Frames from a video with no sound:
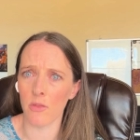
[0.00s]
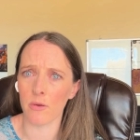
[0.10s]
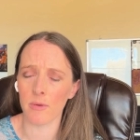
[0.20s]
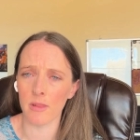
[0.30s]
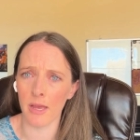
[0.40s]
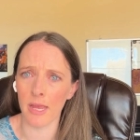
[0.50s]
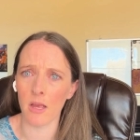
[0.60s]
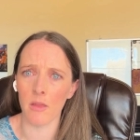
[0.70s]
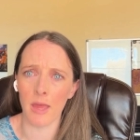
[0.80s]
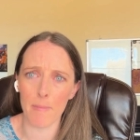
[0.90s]
They're relying
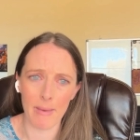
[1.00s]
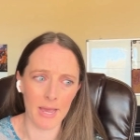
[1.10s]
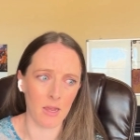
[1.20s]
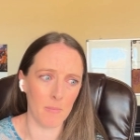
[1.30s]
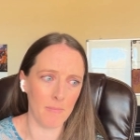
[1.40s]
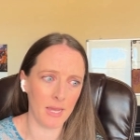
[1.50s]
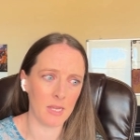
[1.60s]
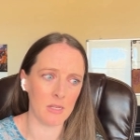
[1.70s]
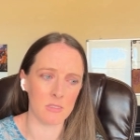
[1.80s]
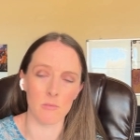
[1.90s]
on that backup
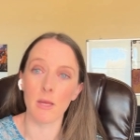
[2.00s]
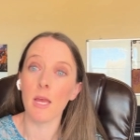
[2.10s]
mechanism.